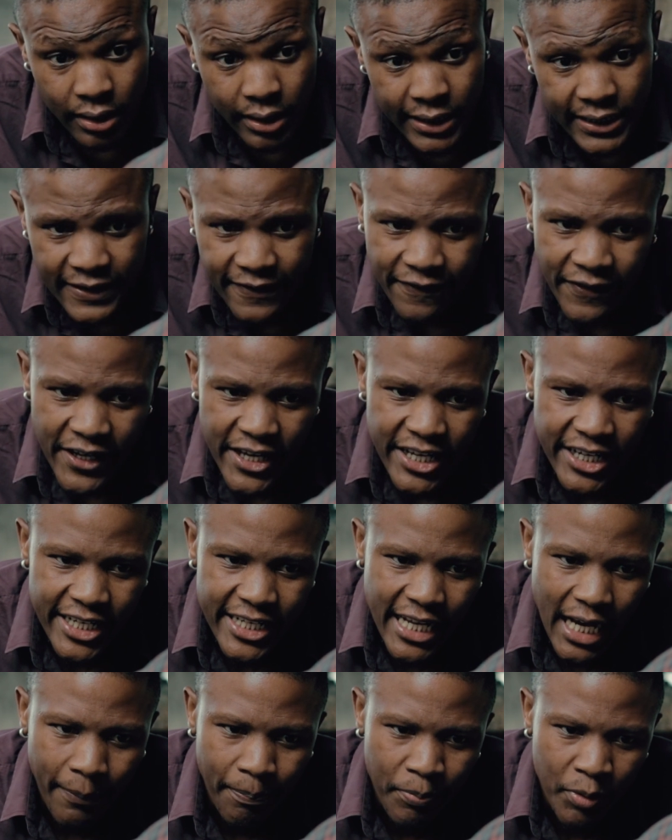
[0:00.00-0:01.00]
It's
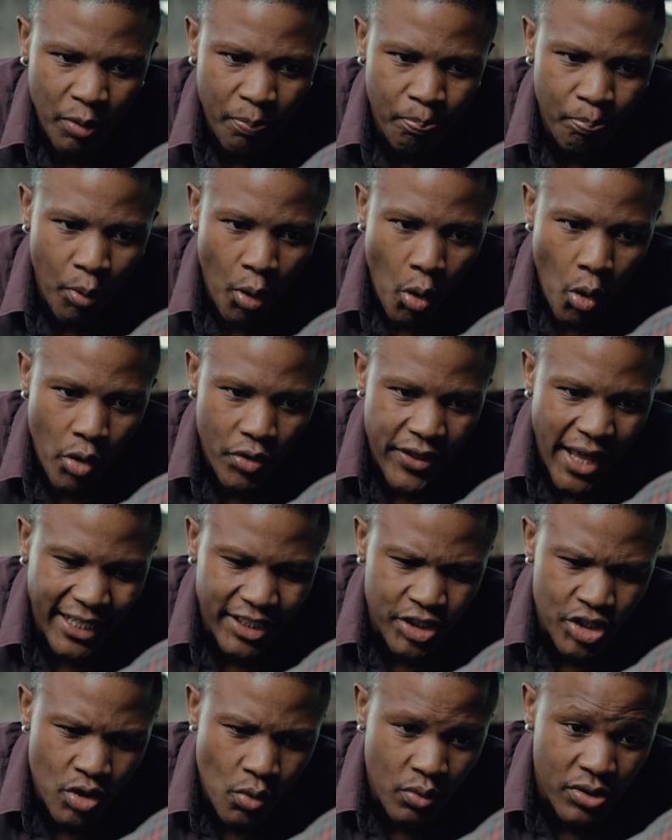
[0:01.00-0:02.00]
very apropos
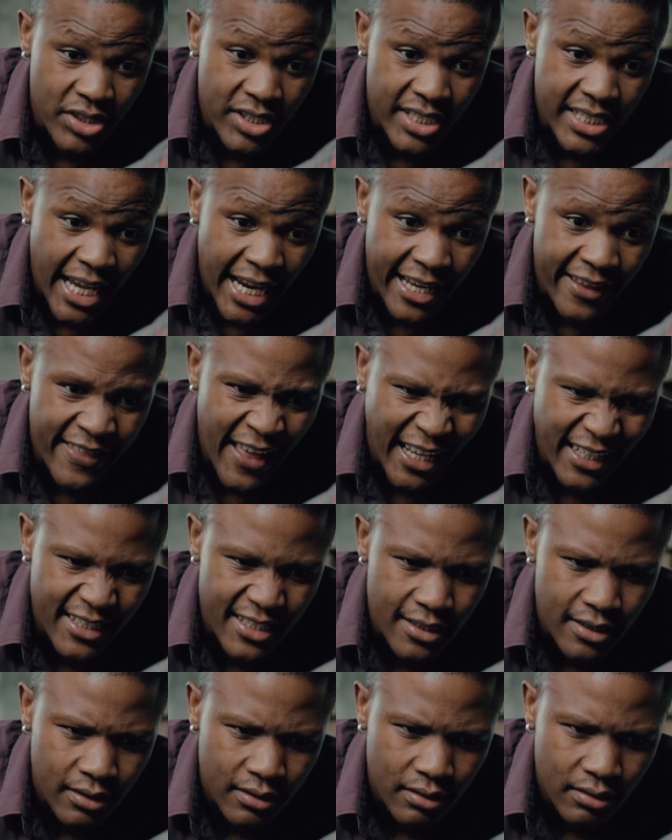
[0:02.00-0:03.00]
that you would say
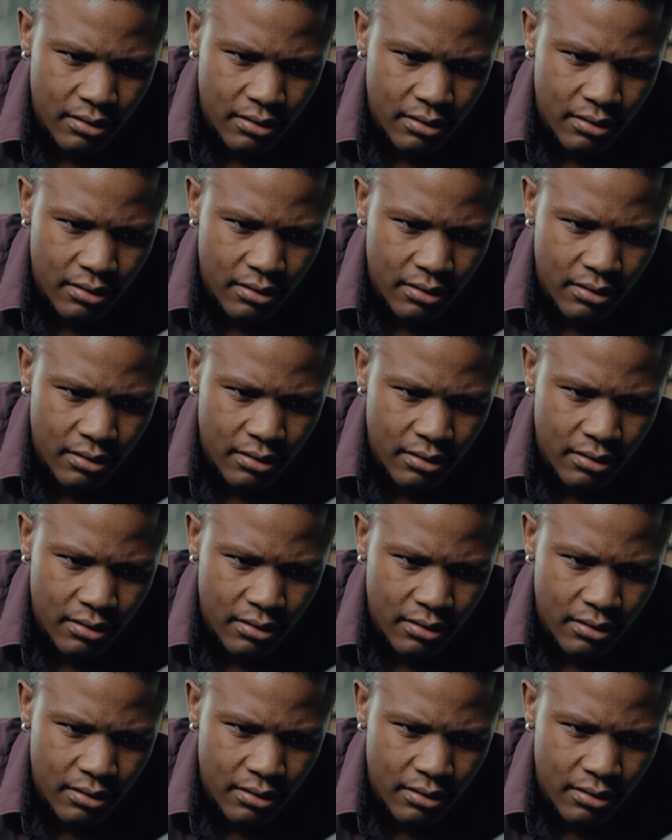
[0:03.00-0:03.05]
that.